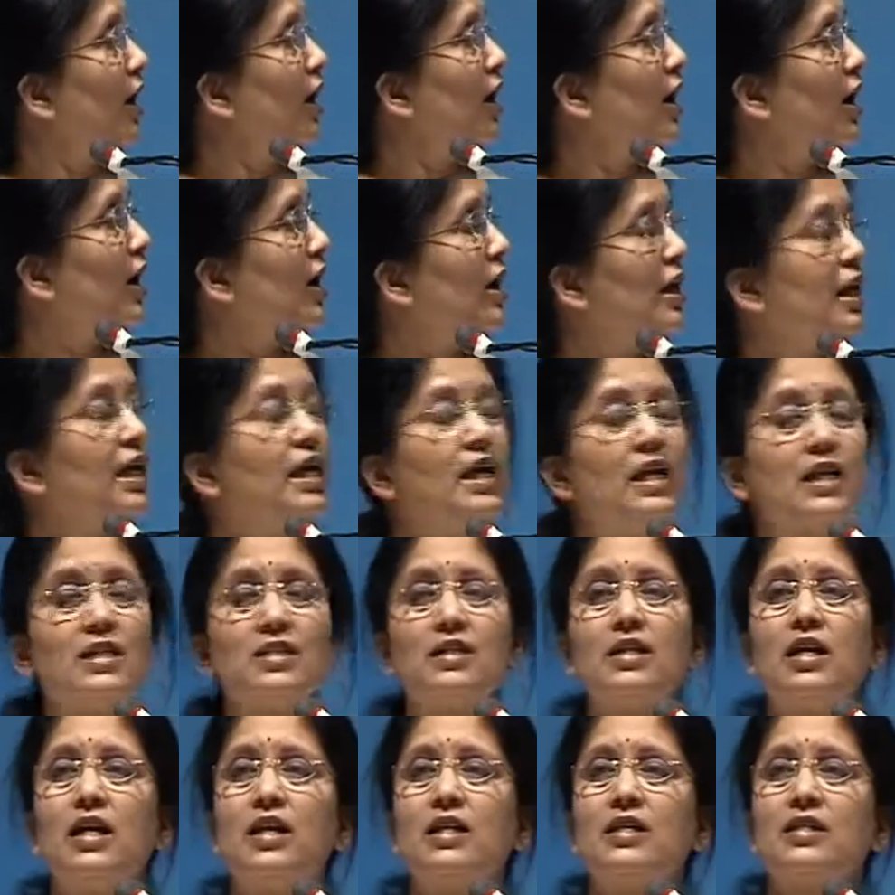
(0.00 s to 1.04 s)
Uh, he
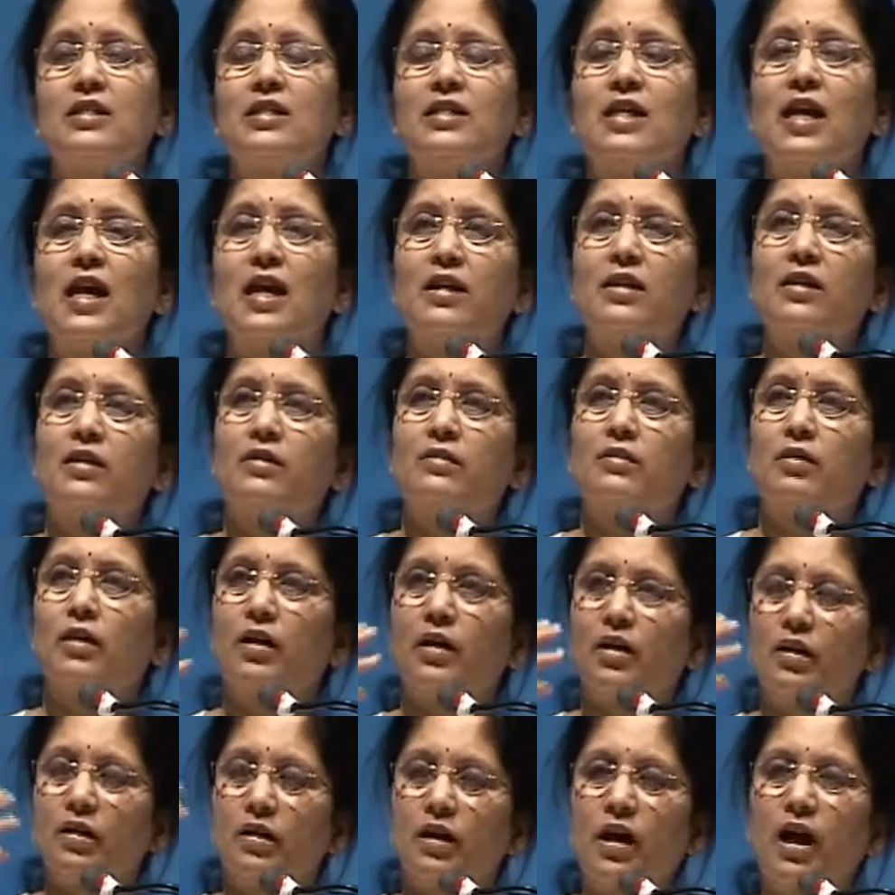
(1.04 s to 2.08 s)
doesn't understand a,
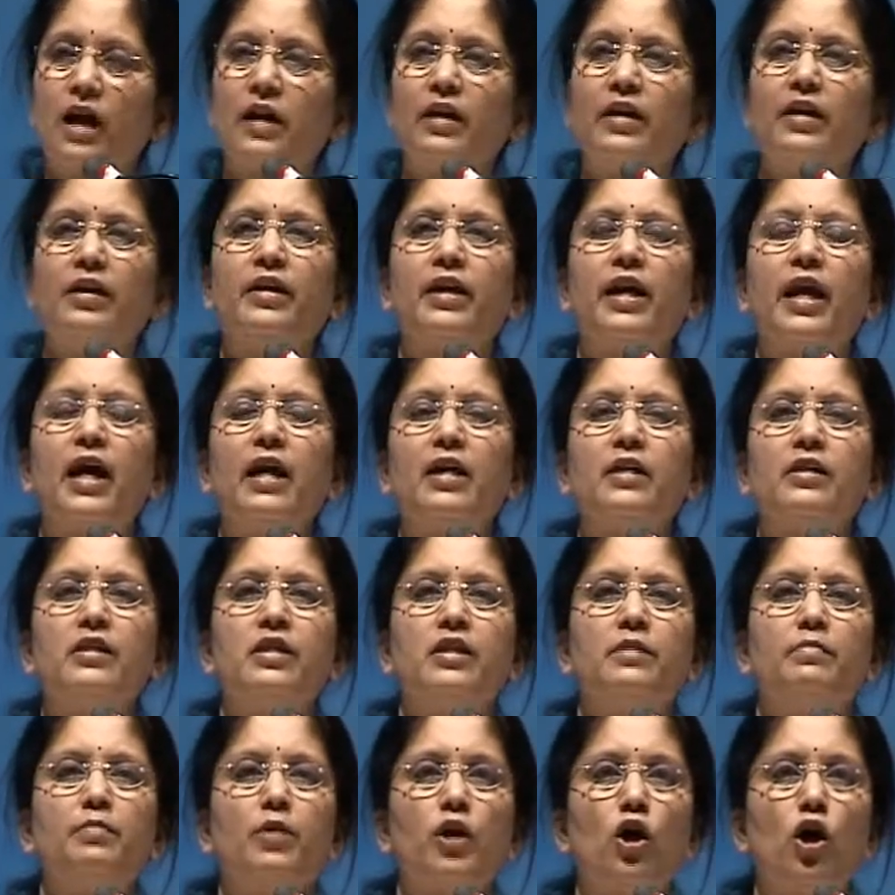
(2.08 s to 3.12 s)
a higher
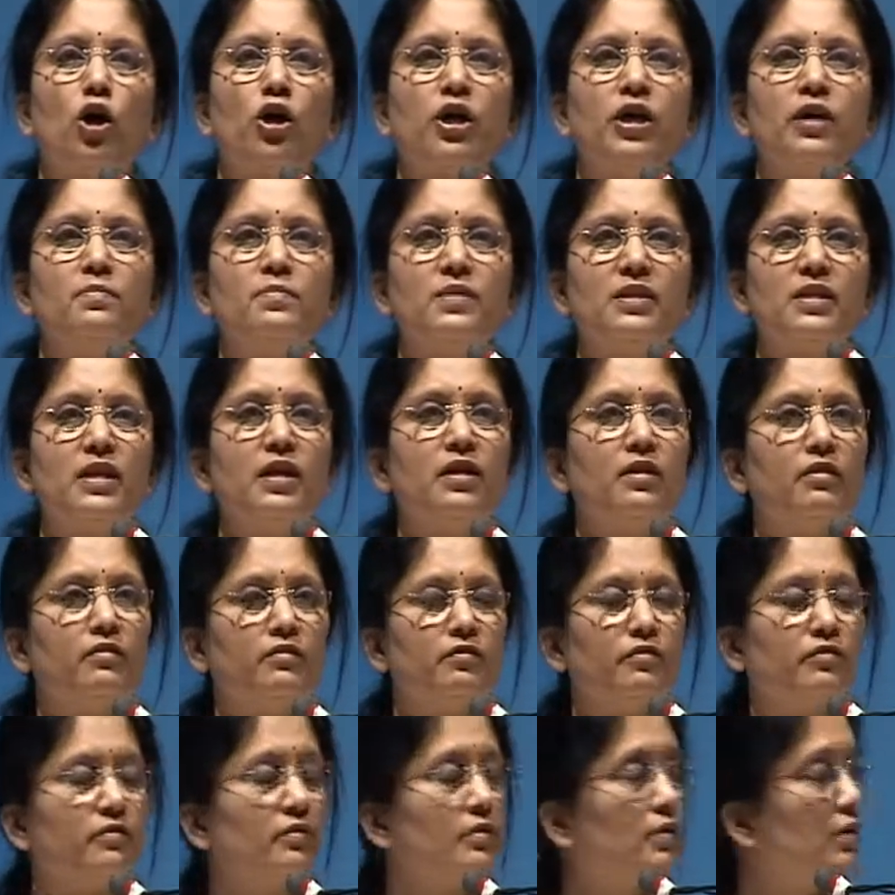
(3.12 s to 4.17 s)
reality beyond
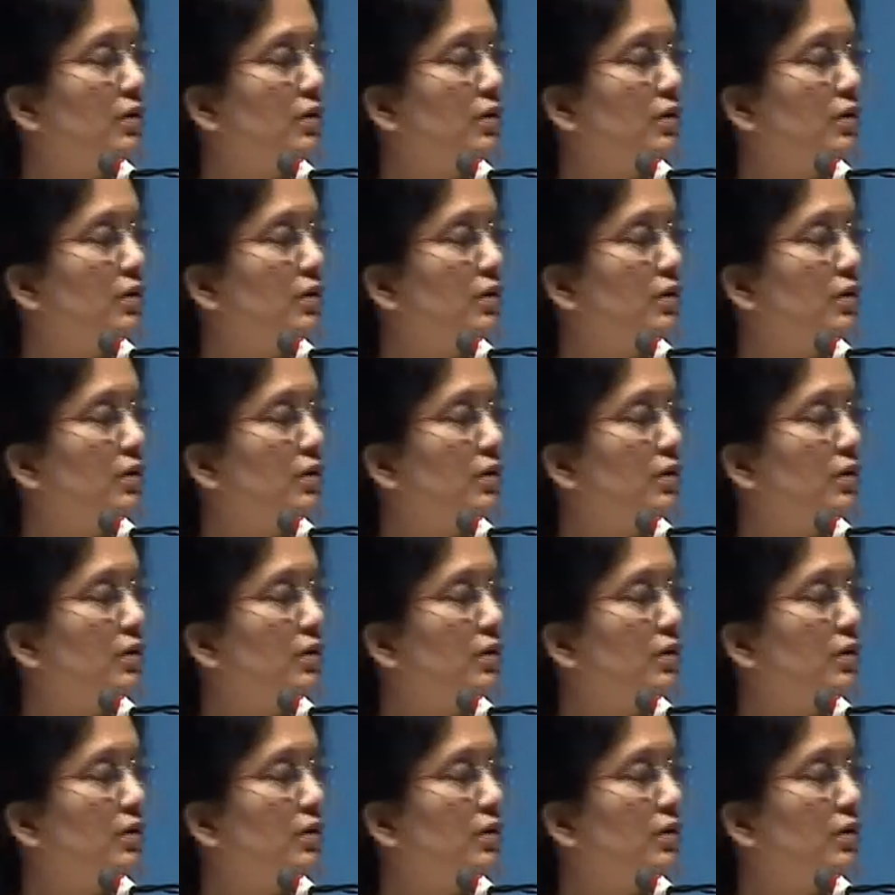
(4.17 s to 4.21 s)
himself.